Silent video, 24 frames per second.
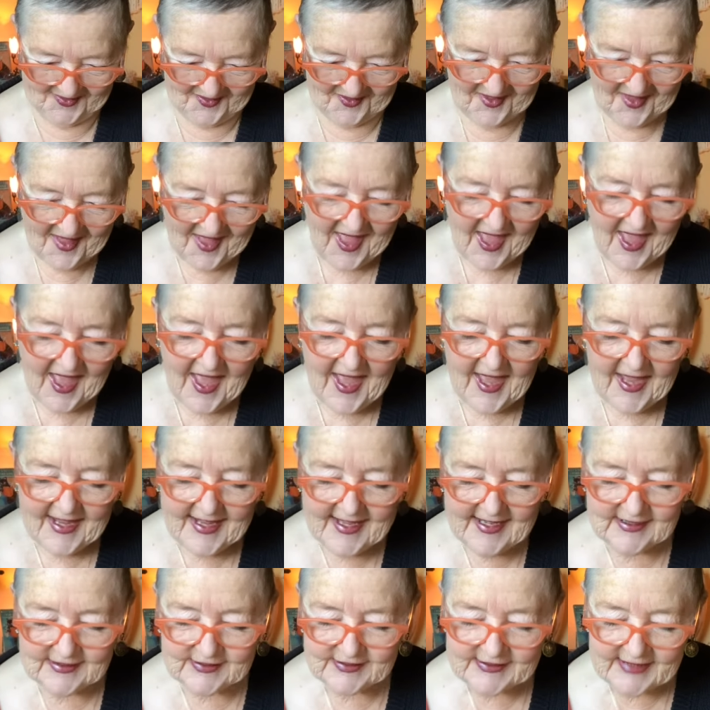
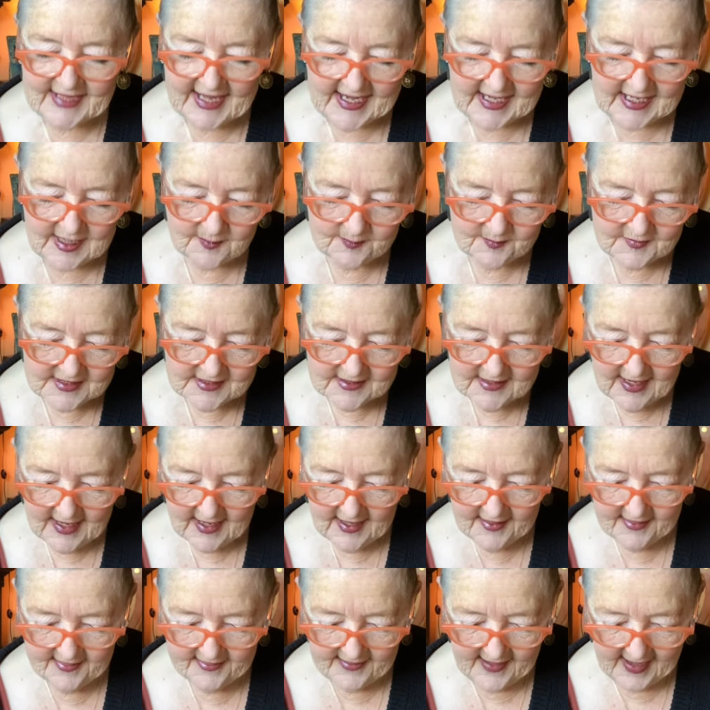He claimed
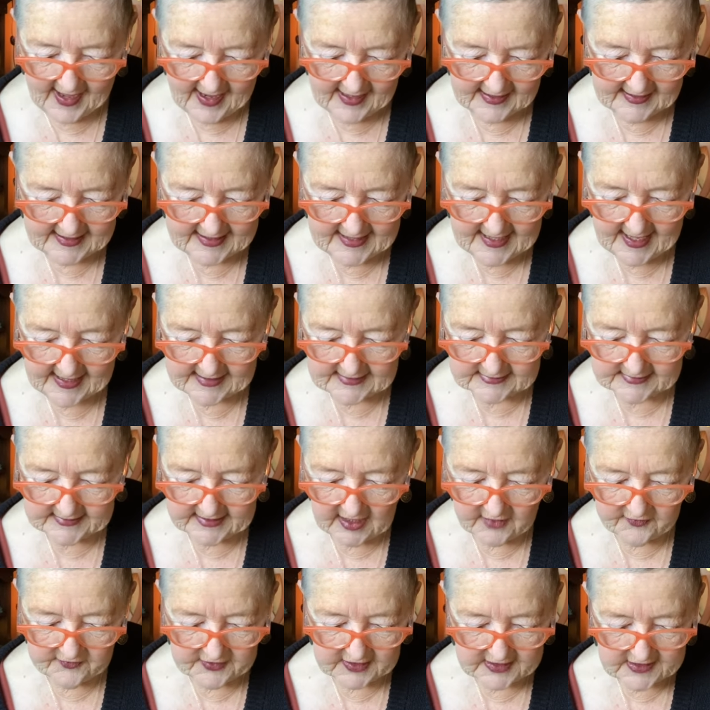that he had a
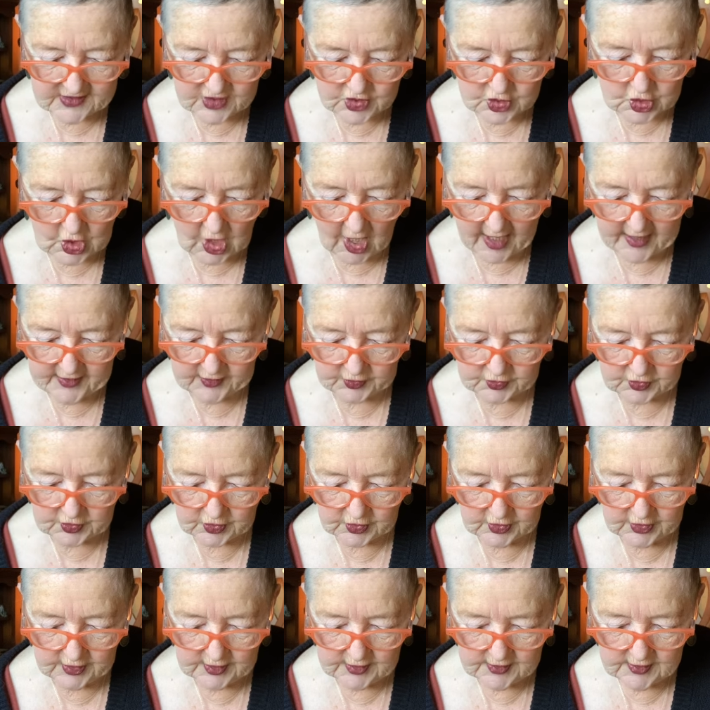loveless
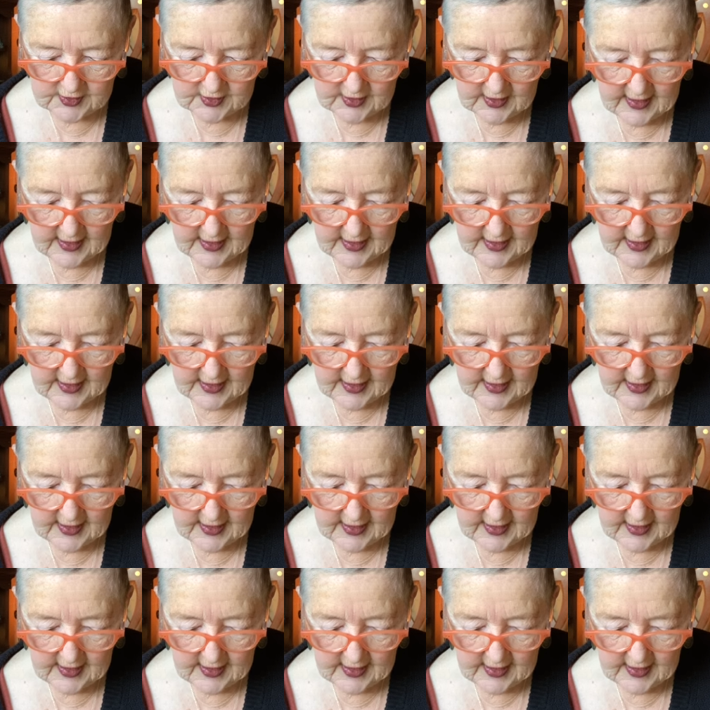childhood,